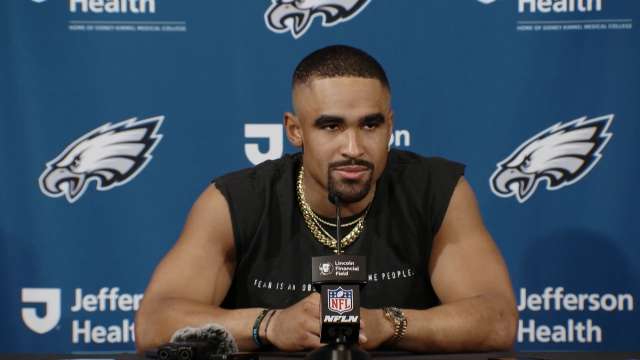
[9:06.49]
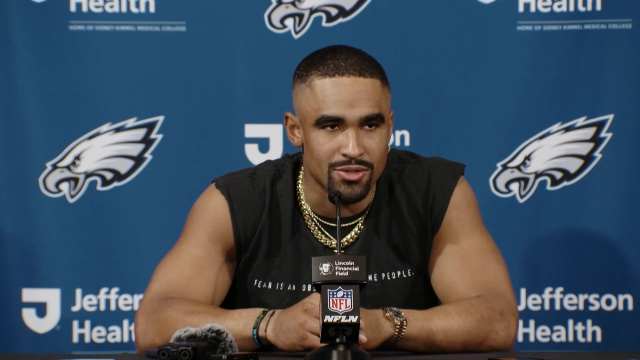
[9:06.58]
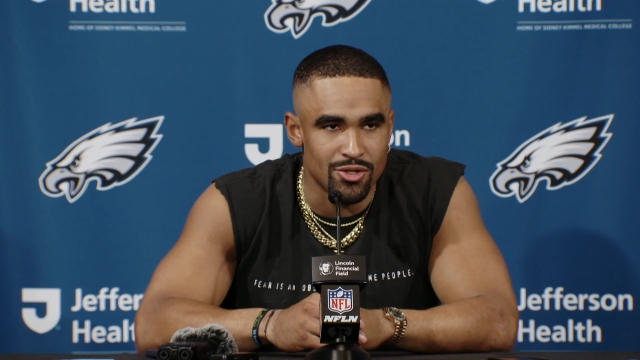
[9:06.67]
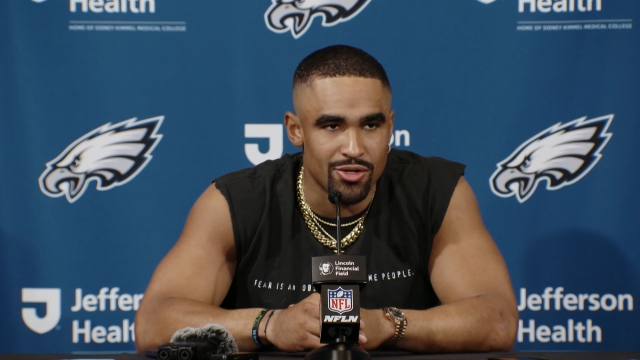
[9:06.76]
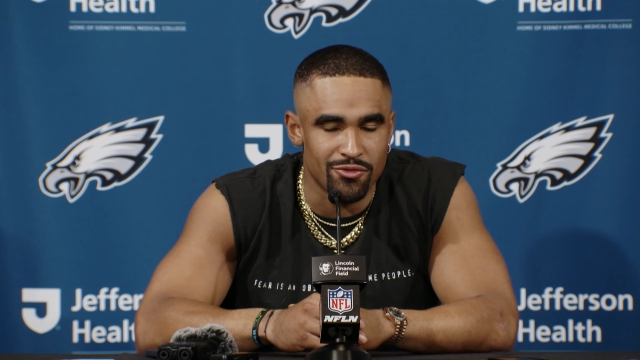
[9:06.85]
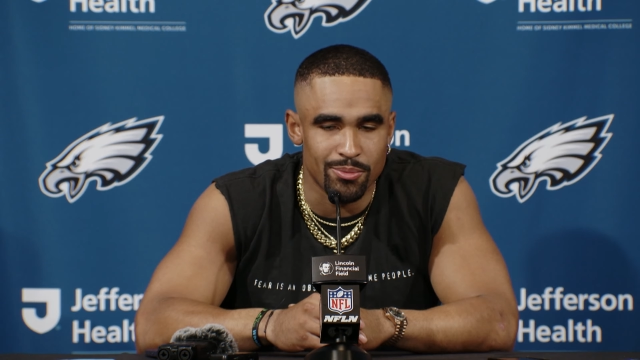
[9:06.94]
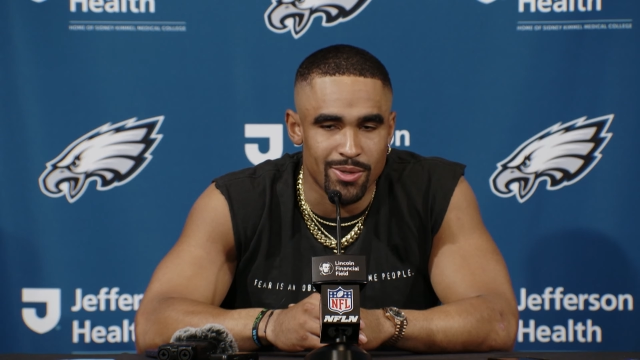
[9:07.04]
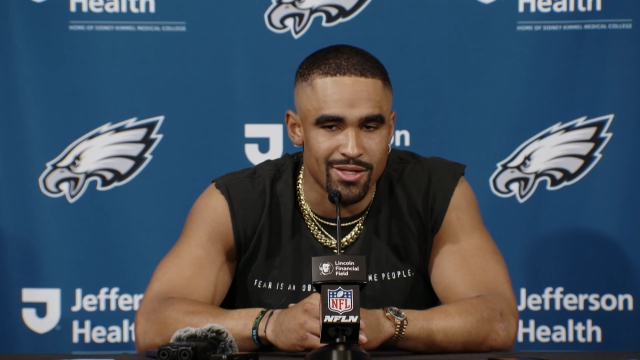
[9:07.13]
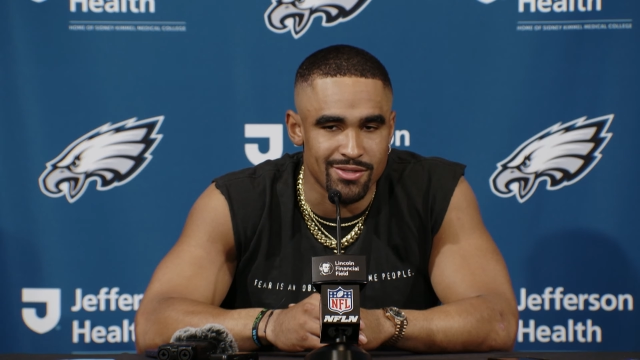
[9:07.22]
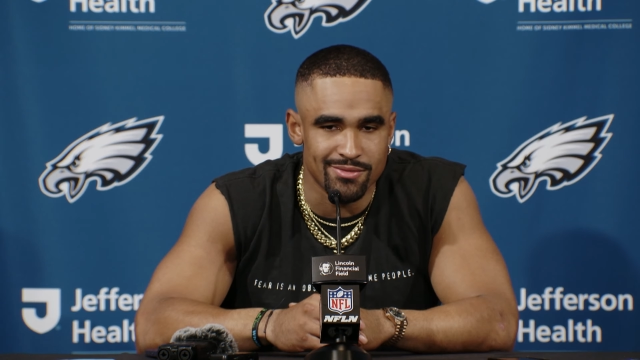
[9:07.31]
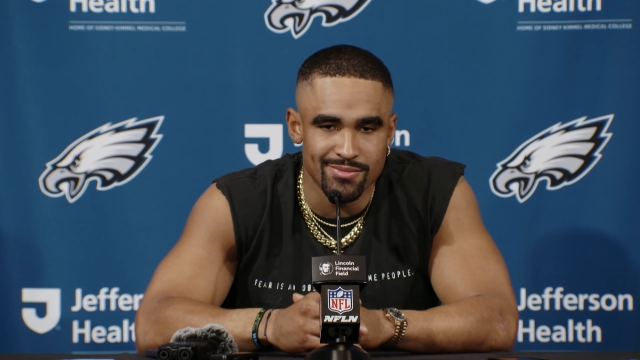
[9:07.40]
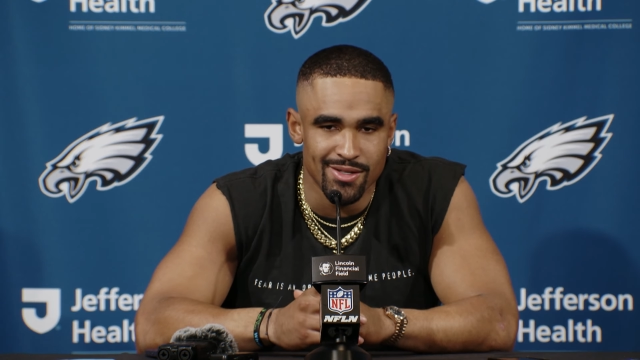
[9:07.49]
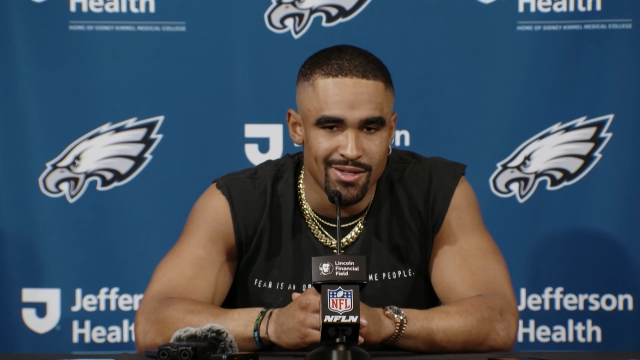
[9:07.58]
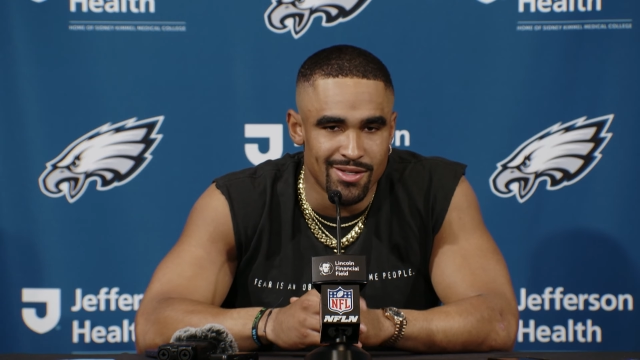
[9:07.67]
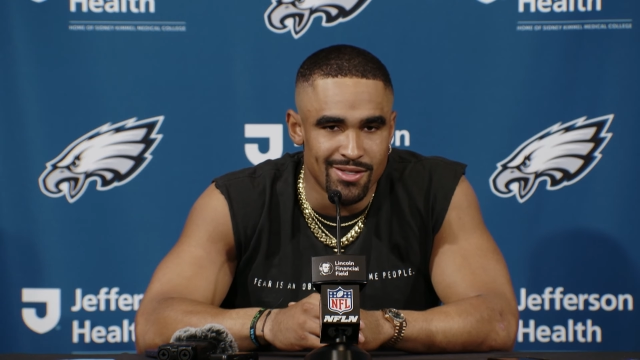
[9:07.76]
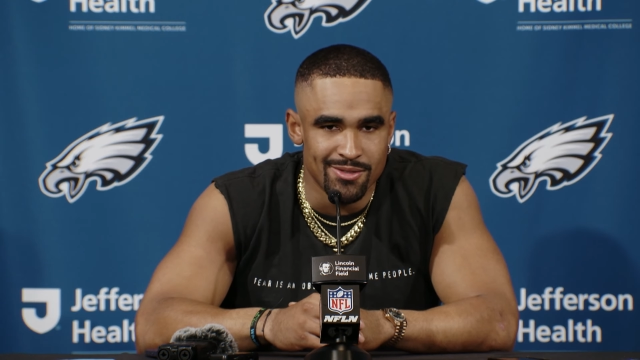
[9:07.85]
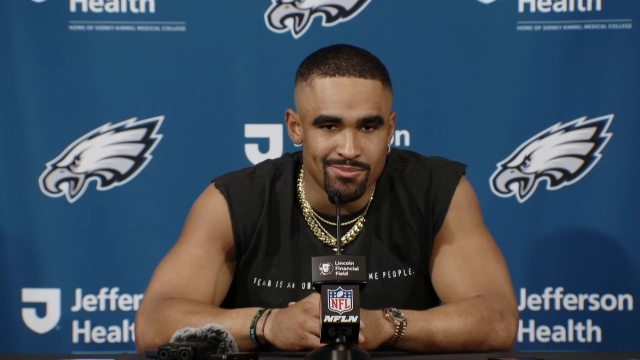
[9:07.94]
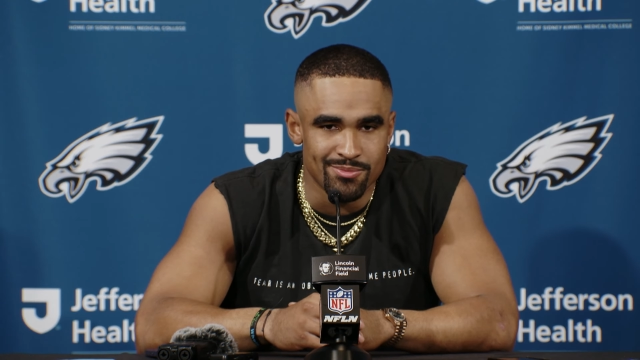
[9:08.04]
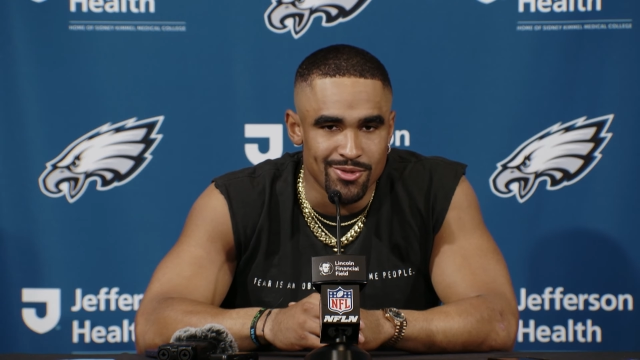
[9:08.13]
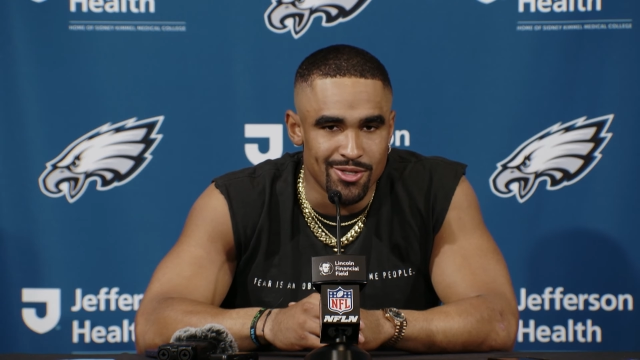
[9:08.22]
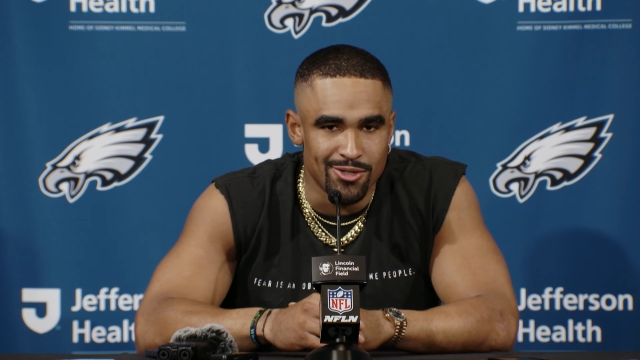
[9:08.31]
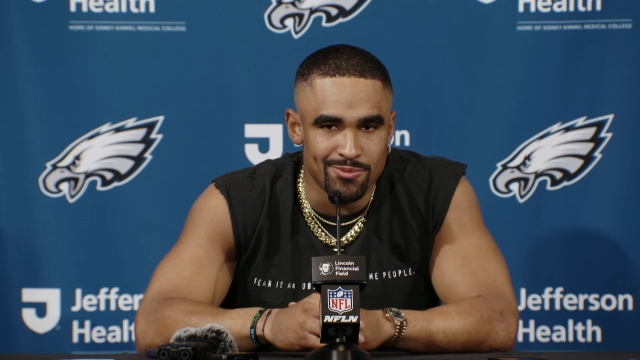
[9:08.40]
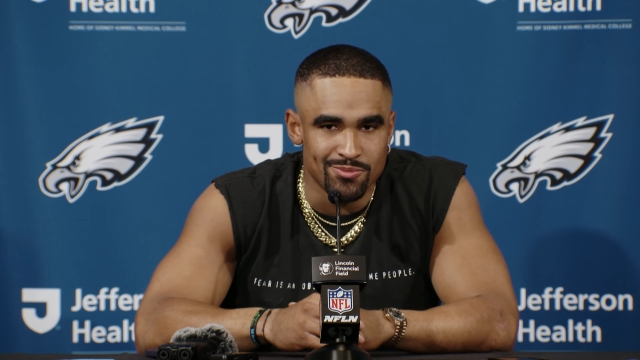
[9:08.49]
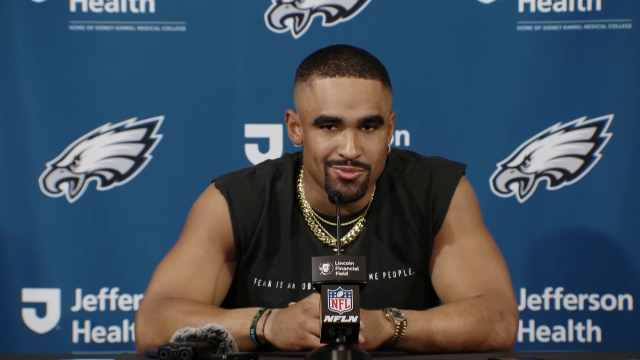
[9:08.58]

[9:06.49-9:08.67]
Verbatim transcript: You know, everybody, you know,